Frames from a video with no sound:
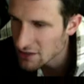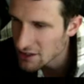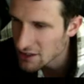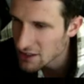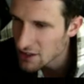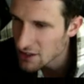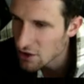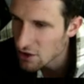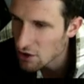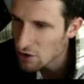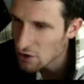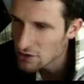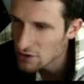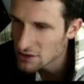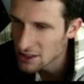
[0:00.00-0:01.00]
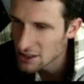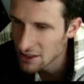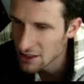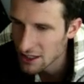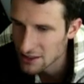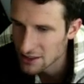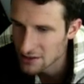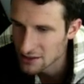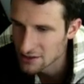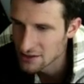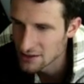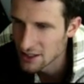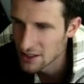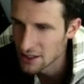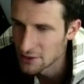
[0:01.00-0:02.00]
the gold collectors,
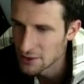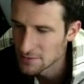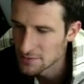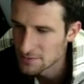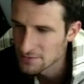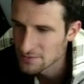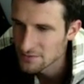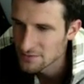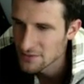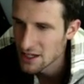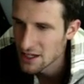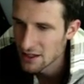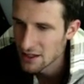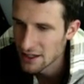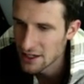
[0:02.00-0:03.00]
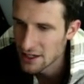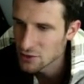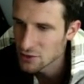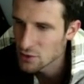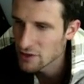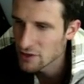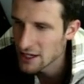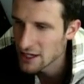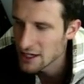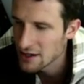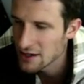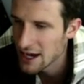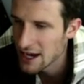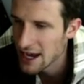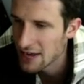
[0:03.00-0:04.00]
though, like here's one right here.
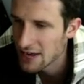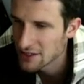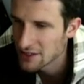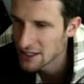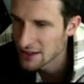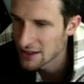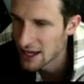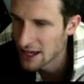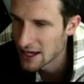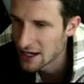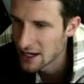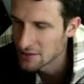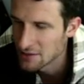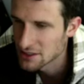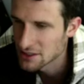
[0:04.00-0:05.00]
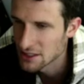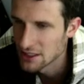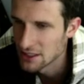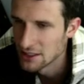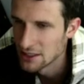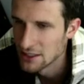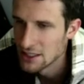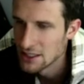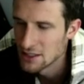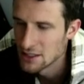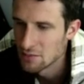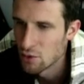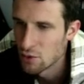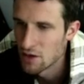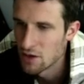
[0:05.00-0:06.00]
I have to get that. I'm just going to
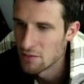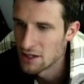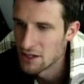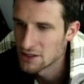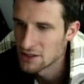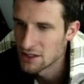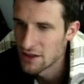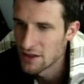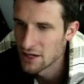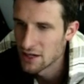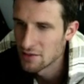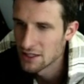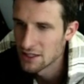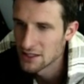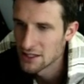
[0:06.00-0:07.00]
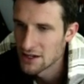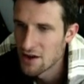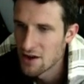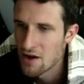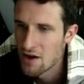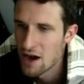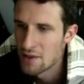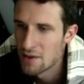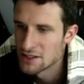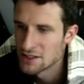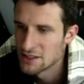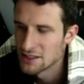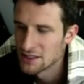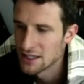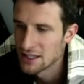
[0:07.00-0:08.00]
deploy a bunch on there because I know how much
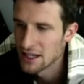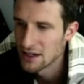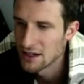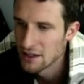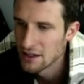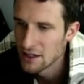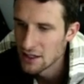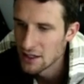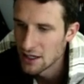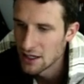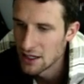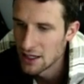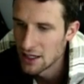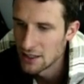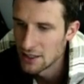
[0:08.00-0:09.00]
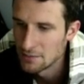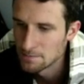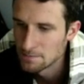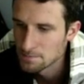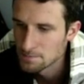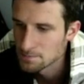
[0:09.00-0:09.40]
is in there. Um,